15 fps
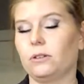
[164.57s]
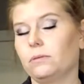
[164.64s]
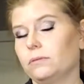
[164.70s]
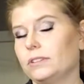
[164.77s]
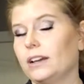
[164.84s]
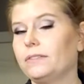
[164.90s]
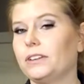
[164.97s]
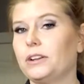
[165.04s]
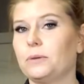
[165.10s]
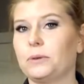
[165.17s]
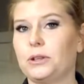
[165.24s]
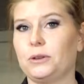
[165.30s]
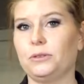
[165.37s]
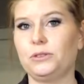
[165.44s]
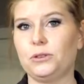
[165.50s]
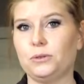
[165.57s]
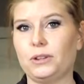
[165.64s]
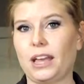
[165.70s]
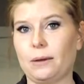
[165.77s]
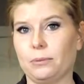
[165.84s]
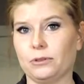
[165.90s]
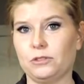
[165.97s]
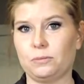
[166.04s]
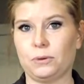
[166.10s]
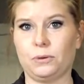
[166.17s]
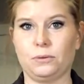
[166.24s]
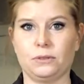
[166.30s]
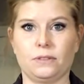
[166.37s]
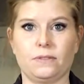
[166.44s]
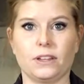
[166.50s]
You definitely don't want to use 2
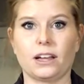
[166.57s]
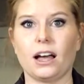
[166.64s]
tablespoons of